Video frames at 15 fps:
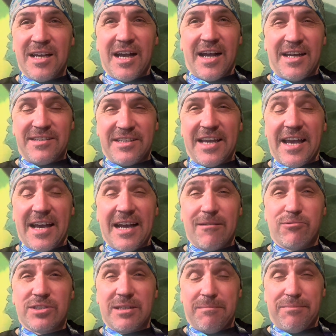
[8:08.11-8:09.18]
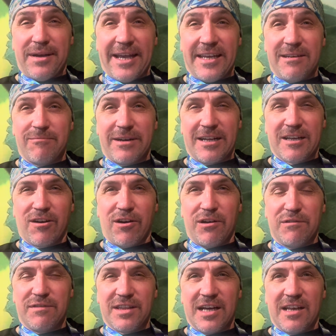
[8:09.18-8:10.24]
And yeah, I was in pain when I got
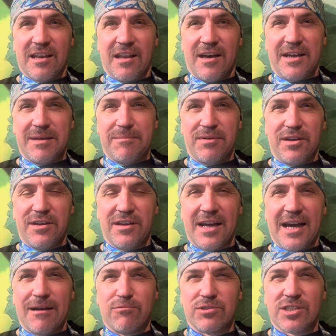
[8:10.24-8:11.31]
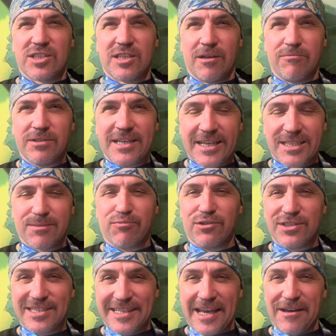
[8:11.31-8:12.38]
over that line, but I was so desperate
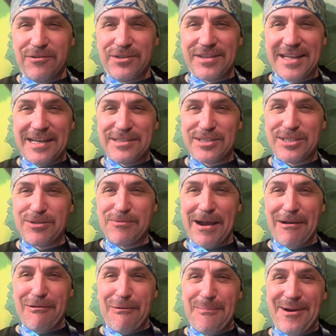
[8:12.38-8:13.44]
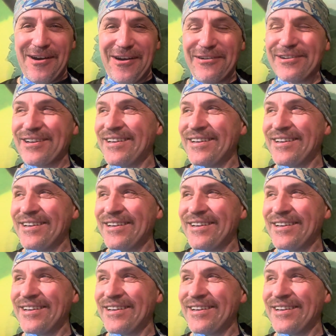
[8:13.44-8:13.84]
to get under that 2 hour mark,